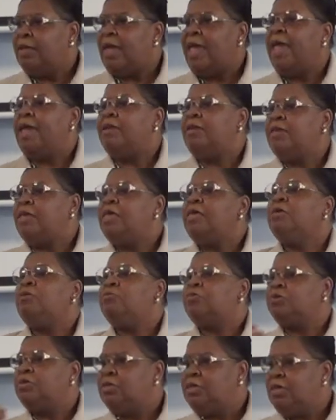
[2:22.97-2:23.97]
And
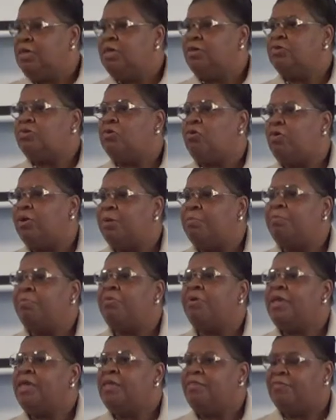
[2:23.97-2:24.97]
he'll, he's going to
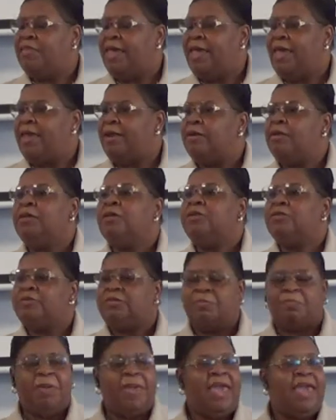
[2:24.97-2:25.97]
bring that
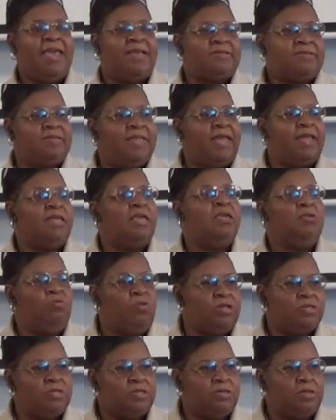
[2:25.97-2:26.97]
to pass that he
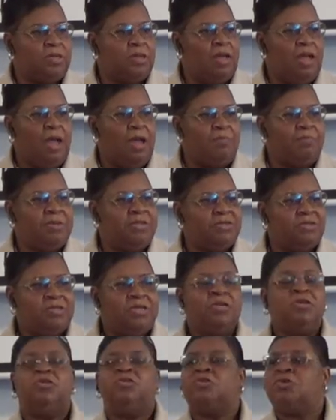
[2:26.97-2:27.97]
wants to accomplish.
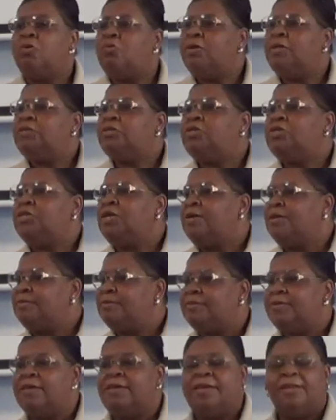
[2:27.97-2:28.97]
Mm-hmm. So it
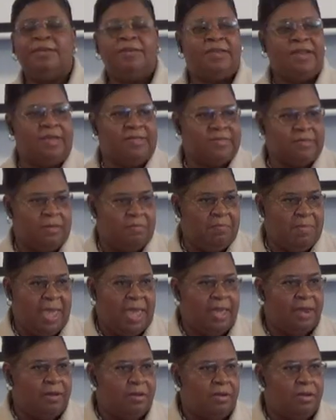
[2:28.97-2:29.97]
just doesn't
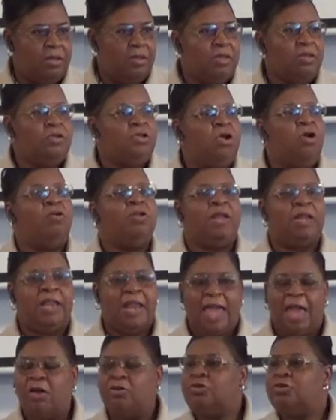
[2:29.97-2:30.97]
matter. Don't
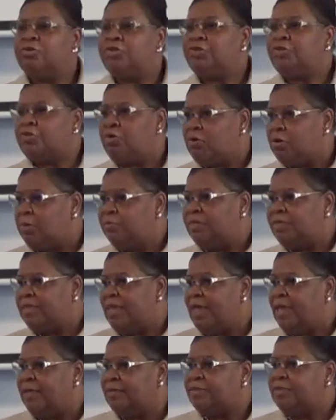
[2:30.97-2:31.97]
allow your
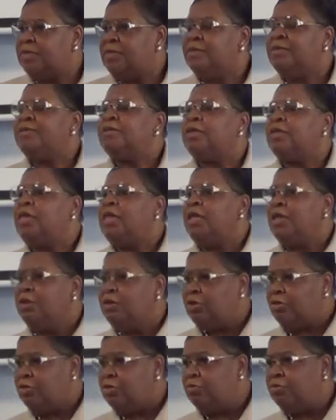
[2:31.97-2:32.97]
circumstance to
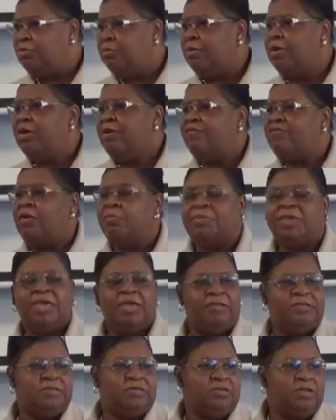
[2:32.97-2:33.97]
hinder you from
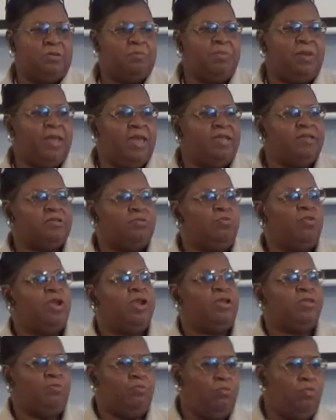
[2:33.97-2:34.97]
getting to the place
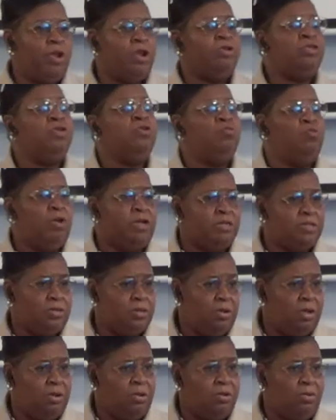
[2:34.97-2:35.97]
where, where you want to
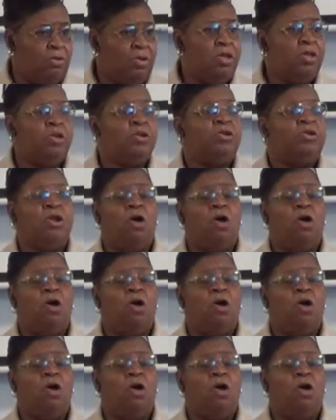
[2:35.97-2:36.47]
go. Mm-hmm.